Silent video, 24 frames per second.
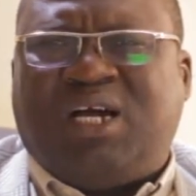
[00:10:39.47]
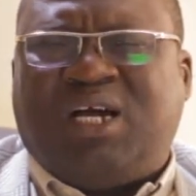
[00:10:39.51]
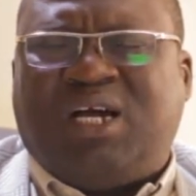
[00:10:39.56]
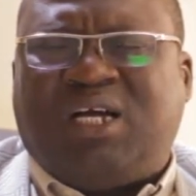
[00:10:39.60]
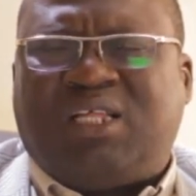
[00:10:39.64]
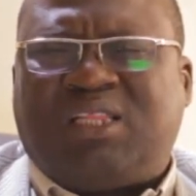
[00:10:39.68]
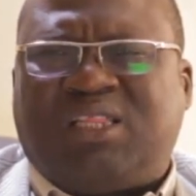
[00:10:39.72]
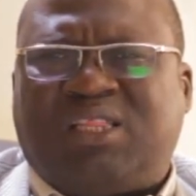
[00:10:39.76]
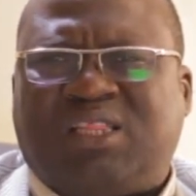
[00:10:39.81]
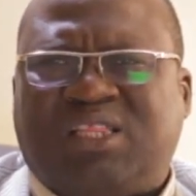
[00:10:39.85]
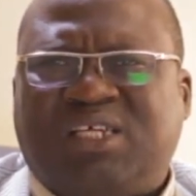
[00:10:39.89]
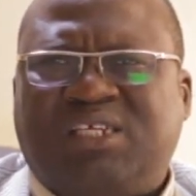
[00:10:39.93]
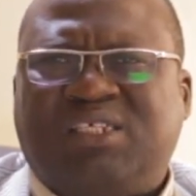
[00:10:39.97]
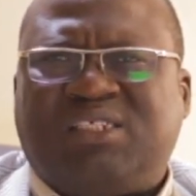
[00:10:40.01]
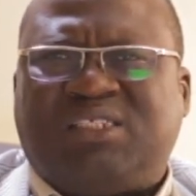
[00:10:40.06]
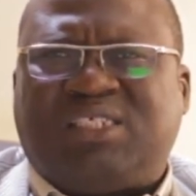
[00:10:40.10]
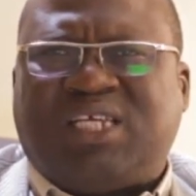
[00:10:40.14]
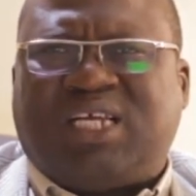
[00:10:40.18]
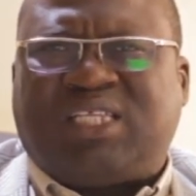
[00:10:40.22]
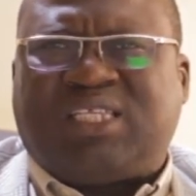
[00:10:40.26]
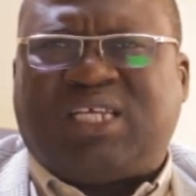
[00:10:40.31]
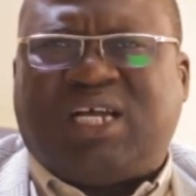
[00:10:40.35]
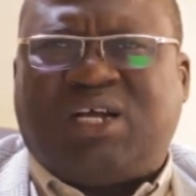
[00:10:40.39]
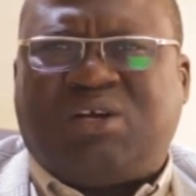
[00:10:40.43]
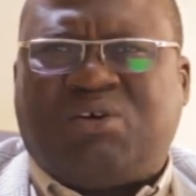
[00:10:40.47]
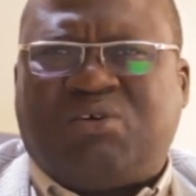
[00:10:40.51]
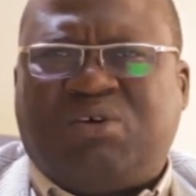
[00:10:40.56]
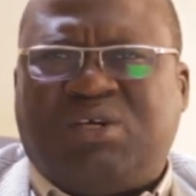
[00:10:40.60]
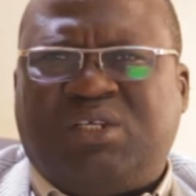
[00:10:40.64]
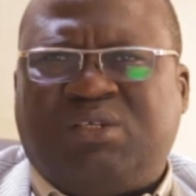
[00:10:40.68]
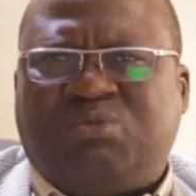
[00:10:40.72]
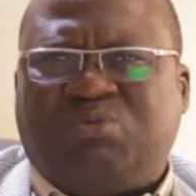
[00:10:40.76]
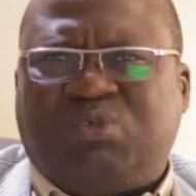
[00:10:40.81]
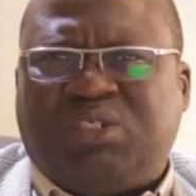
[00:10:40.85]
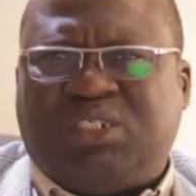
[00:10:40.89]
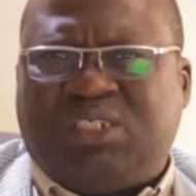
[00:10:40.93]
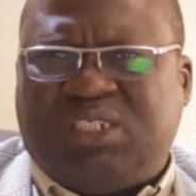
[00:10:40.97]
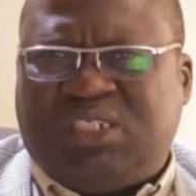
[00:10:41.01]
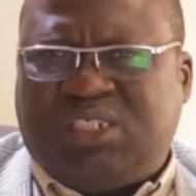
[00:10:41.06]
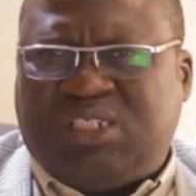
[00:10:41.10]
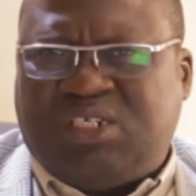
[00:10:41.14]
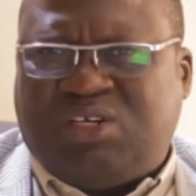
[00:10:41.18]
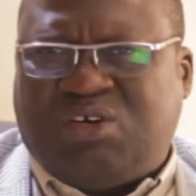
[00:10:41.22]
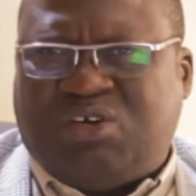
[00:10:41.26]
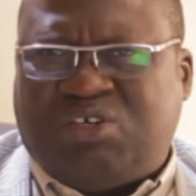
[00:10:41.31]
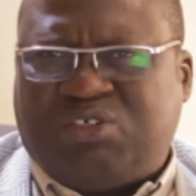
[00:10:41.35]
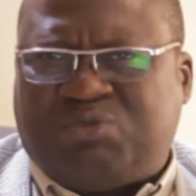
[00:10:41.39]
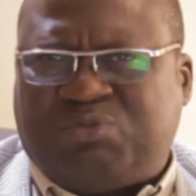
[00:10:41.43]
things that are going within the
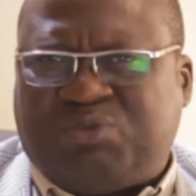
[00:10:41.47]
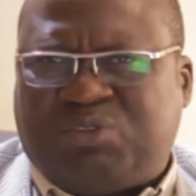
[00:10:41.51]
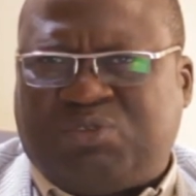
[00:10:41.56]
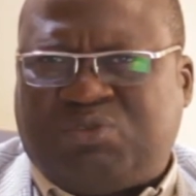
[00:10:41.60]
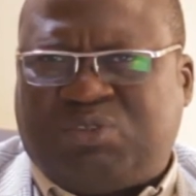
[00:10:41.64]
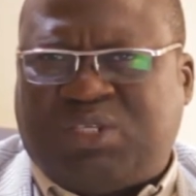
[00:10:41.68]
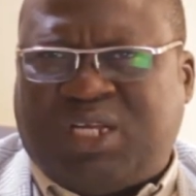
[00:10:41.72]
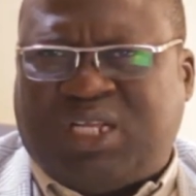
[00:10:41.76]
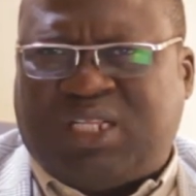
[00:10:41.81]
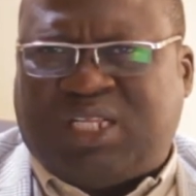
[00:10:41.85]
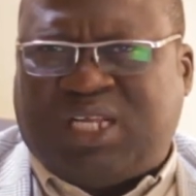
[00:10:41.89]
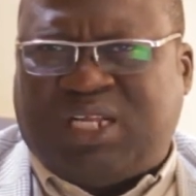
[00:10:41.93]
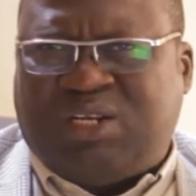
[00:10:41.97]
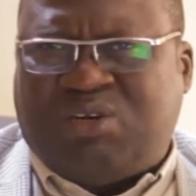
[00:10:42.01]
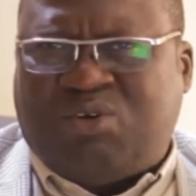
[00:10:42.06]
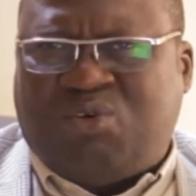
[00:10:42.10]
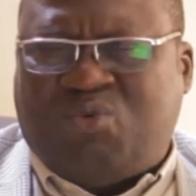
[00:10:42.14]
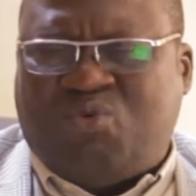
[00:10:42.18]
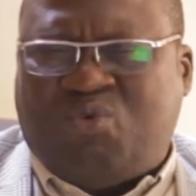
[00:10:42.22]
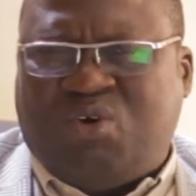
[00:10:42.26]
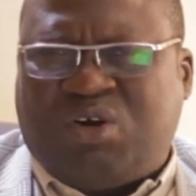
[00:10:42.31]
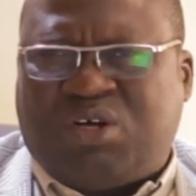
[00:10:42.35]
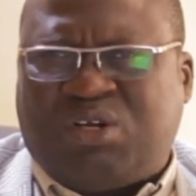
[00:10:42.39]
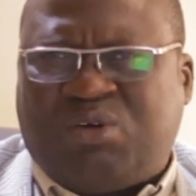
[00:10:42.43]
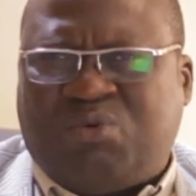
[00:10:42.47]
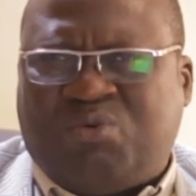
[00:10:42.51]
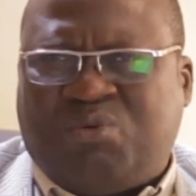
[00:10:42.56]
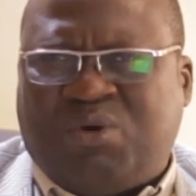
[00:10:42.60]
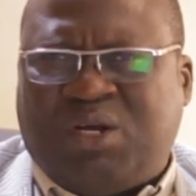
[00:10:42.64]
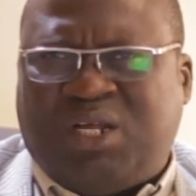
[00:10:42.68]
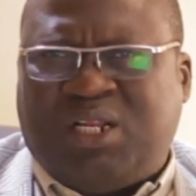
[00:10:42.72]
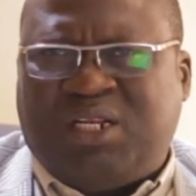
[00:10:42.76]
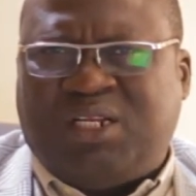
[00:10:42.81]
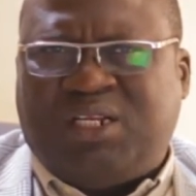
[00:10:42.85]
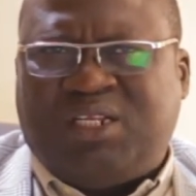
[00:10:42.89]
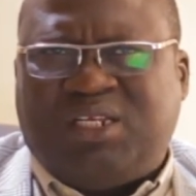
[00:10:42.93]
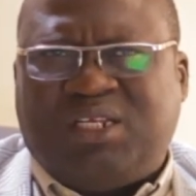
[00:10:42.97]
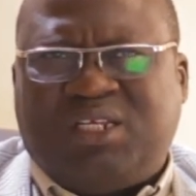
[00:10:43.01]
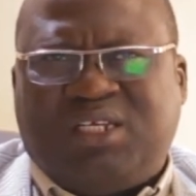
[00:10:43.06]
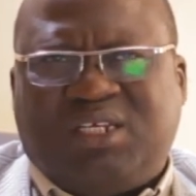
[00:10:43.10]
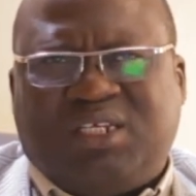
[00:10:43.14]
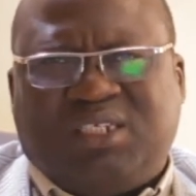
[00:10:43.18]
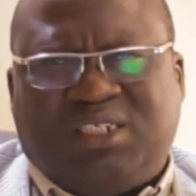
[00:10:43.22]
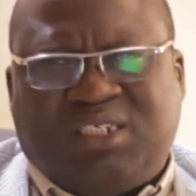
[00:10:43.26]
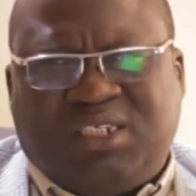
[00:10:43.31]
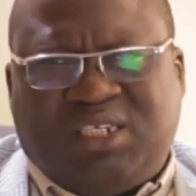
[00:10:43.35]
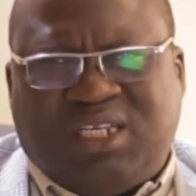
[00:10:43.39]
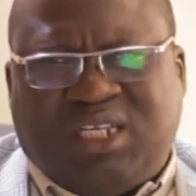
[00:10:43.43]
hospital that are not working well,
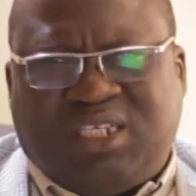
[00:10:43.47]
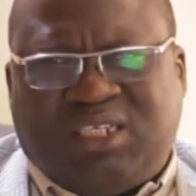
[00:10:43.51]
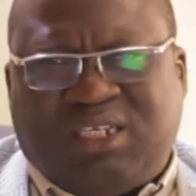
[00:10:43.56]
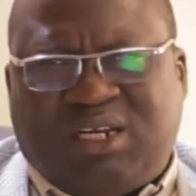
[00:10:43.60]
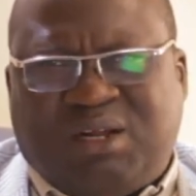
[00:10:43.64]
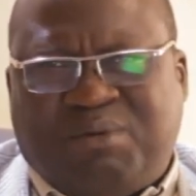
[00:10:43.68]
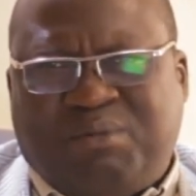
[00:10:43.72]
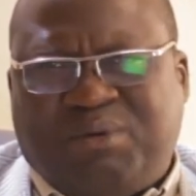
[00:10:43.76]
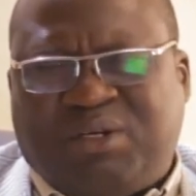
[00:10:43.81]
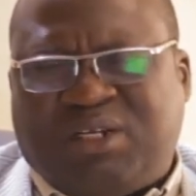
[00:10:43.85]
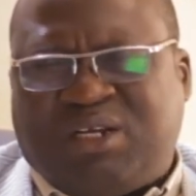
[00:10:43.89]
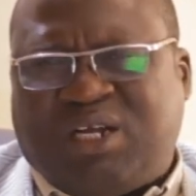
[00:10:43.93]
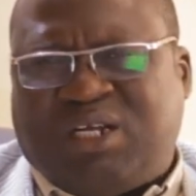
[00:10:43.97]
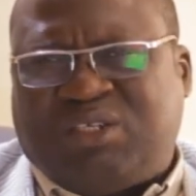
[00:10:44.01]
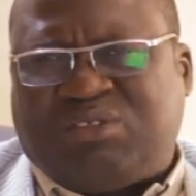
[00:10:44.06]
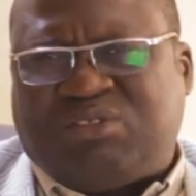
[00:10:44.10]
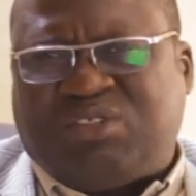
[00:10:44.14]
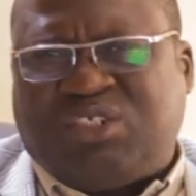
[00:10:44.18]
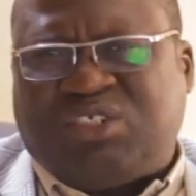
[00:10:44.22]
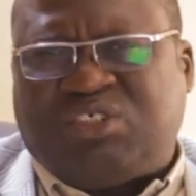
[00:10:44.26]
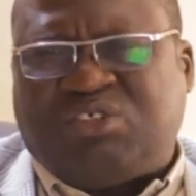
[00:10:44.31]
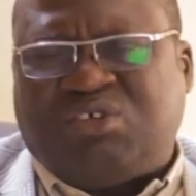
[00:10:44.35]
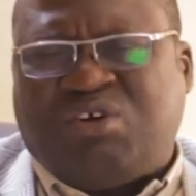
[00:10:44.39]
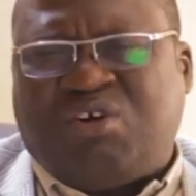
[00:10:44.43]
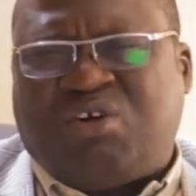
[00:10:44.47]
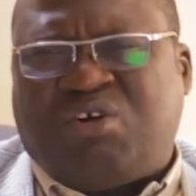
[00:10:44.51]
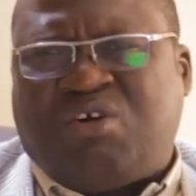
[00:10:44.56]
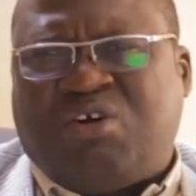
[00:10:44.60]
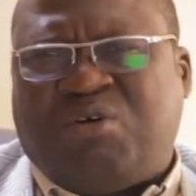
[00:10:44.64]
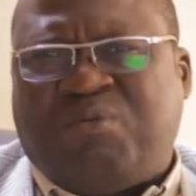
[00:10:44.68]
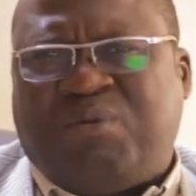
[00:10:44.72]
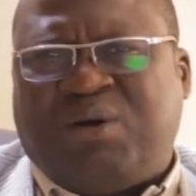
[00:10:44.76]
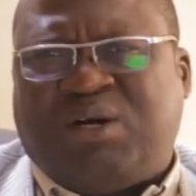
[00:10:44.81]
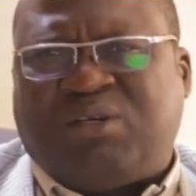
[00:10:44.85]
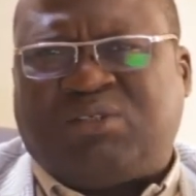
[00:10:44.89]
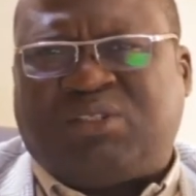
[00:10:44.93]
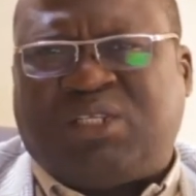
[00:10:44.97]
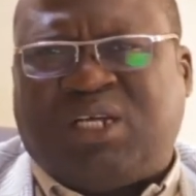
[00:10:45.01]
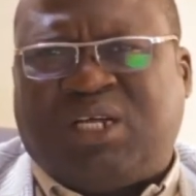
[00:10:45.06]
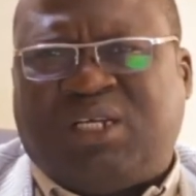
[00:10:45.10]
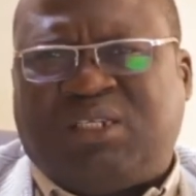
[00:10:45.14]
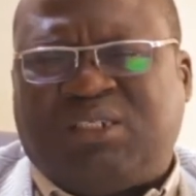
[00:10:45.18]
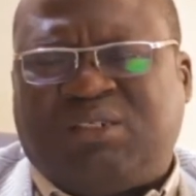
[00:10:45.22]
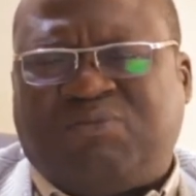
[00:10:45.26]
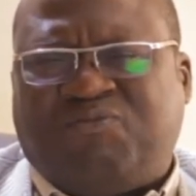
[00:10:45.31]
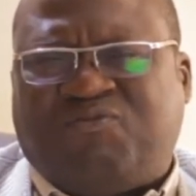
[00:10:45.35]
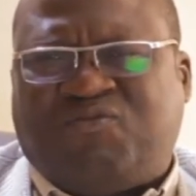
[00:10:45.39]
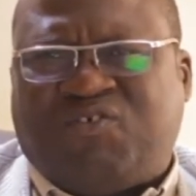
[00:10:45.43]
the Nigerian Medical Association come out
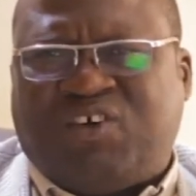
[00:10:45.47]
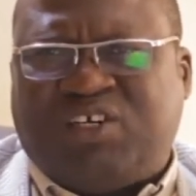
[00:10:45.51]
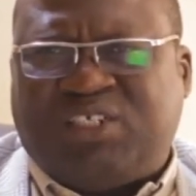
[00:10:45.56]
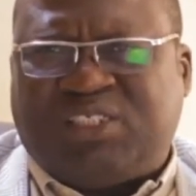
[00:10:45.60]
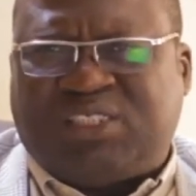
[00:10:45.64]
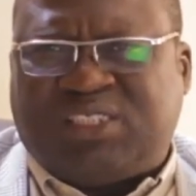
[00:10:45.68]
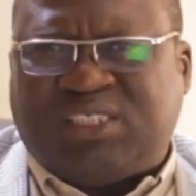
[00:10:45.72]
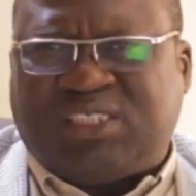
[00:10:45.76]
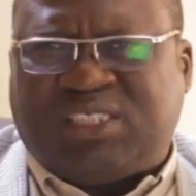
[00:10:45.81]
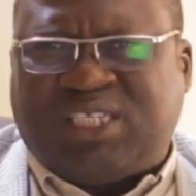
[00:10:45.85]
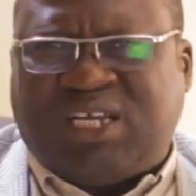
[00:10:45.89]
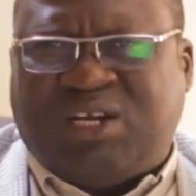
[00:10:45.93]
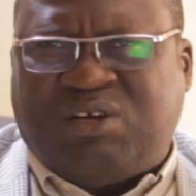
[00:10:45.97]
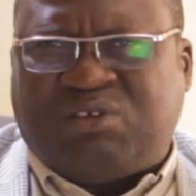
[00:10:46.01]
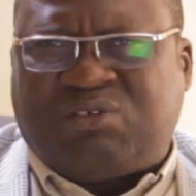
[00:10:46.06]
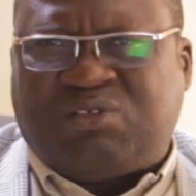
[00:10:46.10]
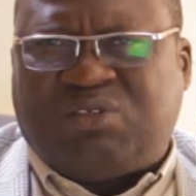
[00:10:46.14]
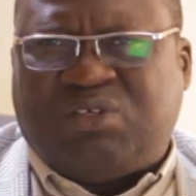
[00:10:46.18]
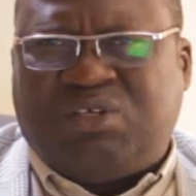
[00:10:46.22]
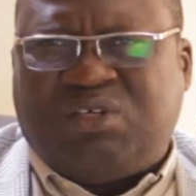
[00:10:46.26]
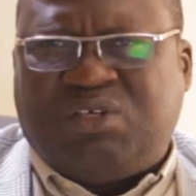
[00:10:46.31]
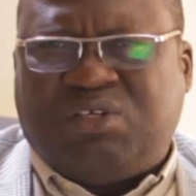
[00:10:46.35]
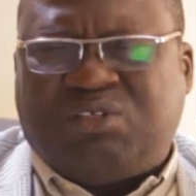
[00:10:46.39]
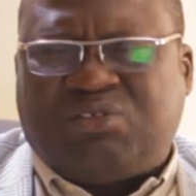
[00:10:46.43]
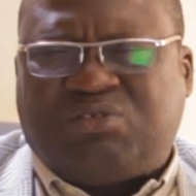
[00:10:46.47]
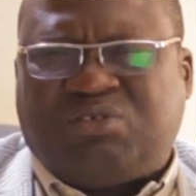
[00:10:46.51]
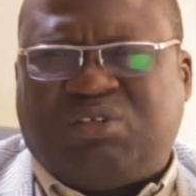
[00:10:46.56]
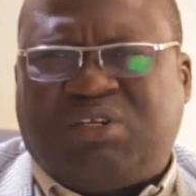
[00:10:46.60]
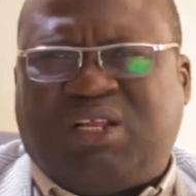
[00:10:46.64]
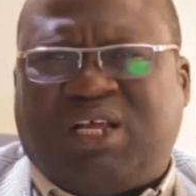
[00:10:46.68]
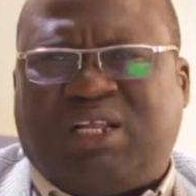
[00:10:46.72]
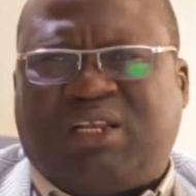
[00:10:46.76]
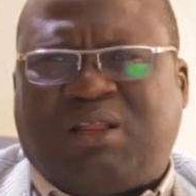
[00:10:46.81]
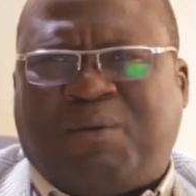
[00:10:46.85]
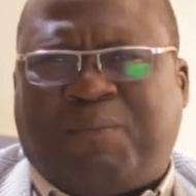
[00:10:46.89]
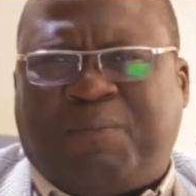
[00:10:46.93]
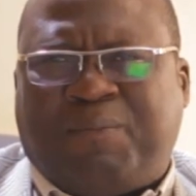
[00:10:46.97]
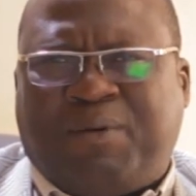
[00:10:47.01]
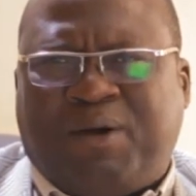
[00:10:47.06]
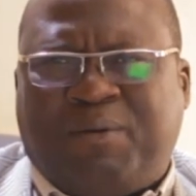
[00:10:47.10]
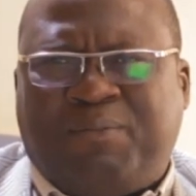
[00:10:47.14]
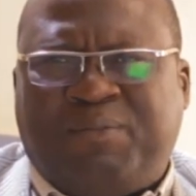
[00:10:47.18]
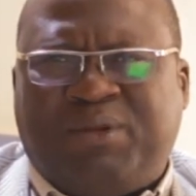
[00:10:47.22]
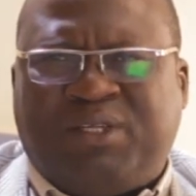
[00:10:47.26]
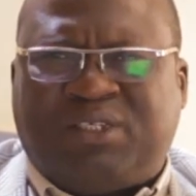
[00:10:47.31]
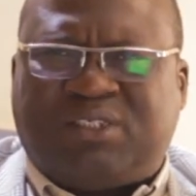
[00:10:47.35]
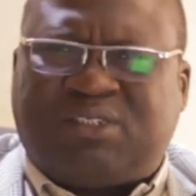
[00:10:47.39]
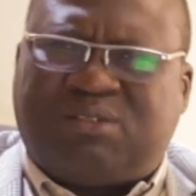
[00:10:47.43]
and voice it out so that the
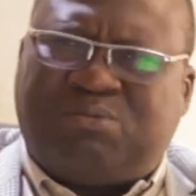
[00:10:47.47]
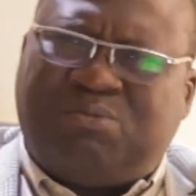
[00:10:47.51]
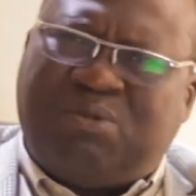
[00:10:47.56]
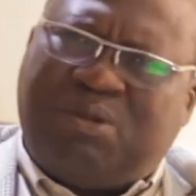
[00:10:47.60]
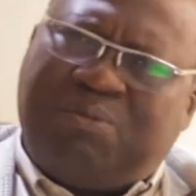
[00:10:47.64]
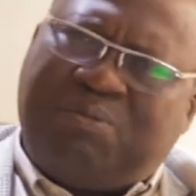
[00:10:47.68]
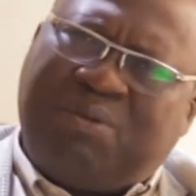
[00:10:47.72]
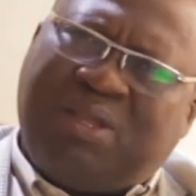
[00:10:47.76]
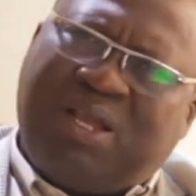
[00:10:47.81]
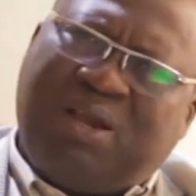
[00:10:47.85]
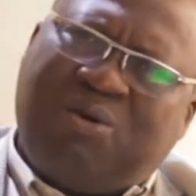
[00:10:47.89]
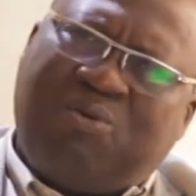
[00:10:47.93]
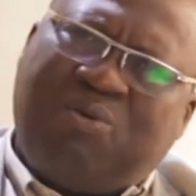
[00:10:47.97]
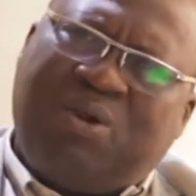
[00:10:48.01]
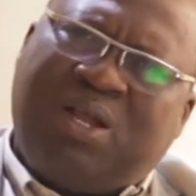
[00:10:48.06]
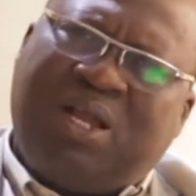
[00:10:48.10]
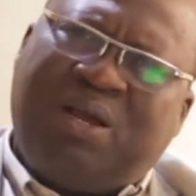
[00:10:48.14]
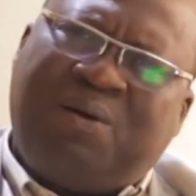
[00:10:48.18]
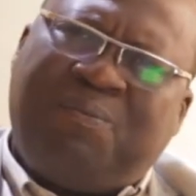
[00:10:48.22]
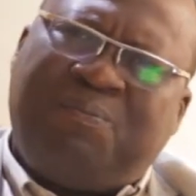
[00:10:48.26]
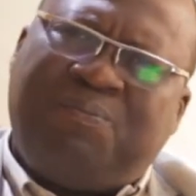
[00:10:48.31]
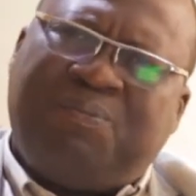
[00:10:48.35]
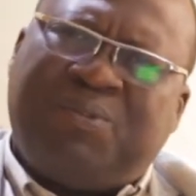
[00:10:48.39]
public may be aware,